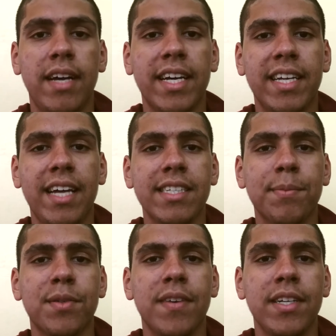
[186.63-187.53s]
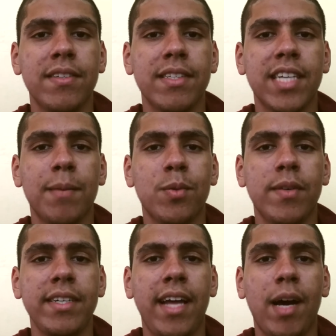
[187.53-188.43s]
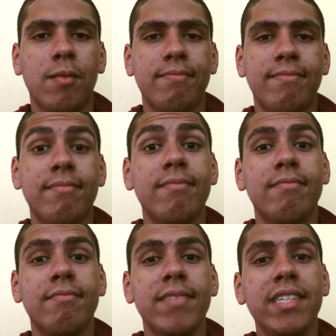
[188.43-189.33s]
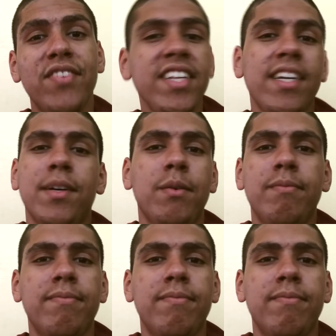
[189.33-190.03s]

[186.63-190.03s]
I can actually provide you an example right now. This video.